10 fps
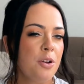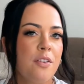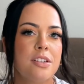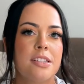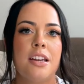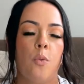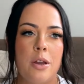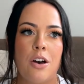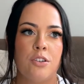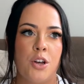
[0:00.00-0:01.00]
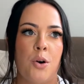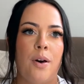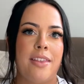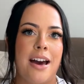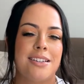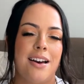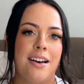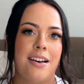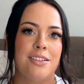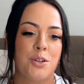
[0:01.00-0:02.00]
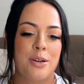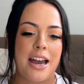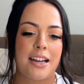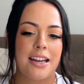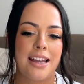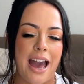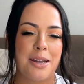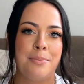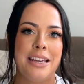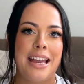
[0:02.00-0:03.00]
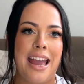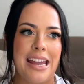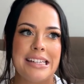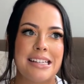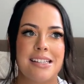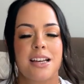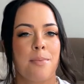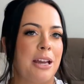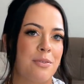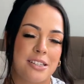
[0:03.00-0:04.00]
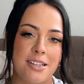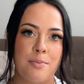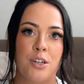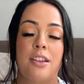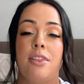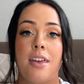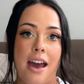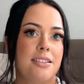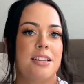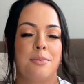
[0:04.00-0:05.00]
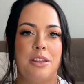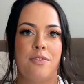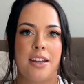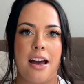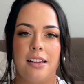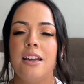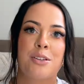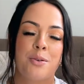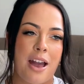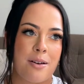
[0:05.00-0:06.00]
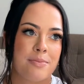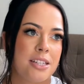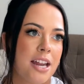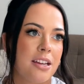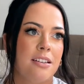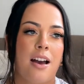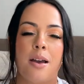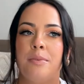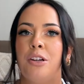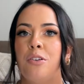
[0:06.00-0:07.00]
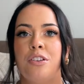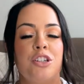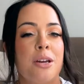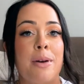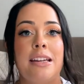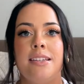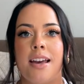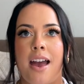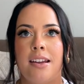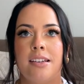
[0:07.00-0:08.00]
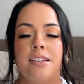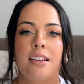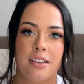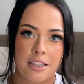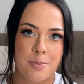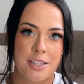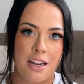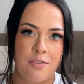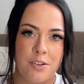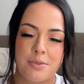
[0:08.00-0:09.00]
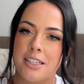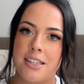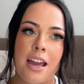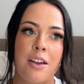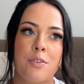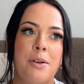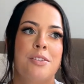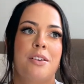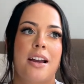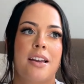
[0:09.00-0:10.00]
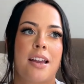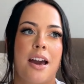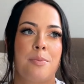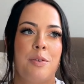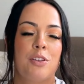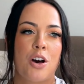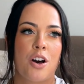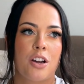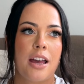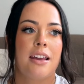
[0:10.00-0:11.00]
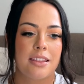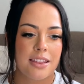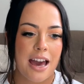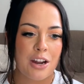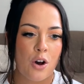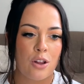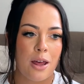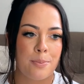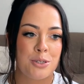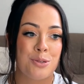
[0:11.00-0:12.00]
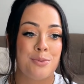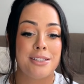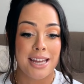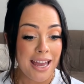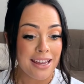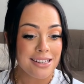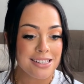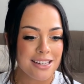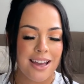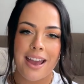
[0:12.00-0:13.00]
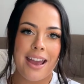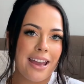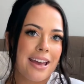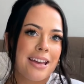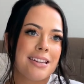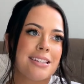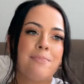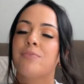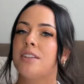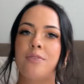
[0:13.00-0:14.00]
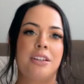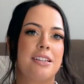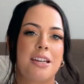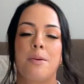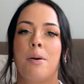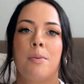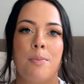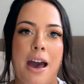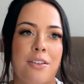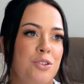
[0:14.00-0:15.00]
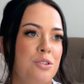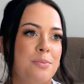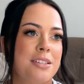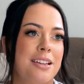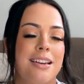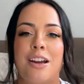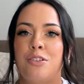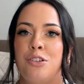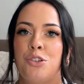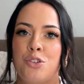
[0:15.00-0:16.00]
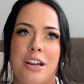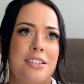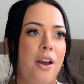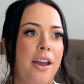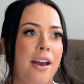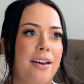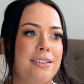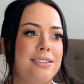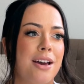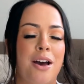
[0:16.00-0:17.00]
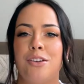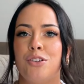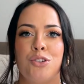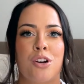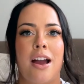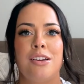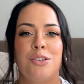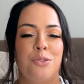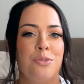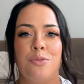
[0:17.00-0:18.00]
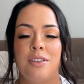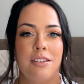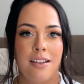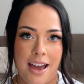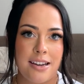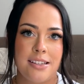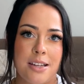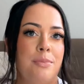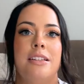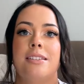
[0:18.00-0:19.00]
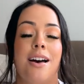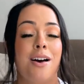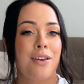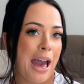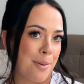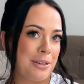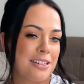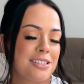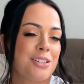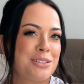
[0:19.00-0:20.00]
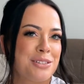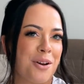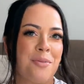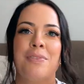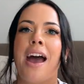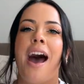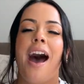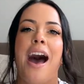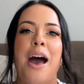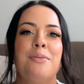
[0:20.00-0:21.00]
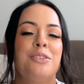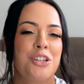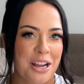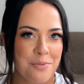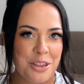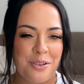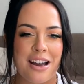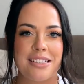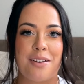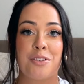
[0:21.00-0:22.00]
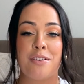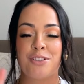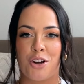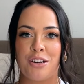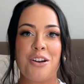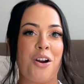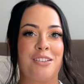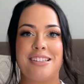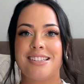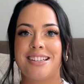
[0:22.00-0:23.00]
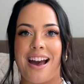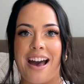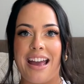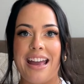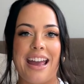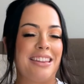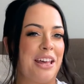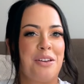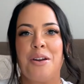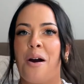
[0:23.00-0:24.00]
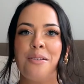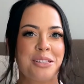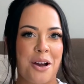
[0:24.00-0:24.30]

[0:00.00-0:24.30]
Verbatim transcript: But obviously, we all know that uh, Zodiac Academy 8 is coming out in December, and that is going to be the finale. So yeah, tonight I'm going to go to the gym. I need to edit the clips that I filmed today for my Zodiac Academy vlog, get that all up to date, and definitely going to take a bubble bath, do some skincare, de-stress, and and uh, just try to feel any semblance of happiness. So I will check in with you guys after I've started Heartless Sky and let you know how it's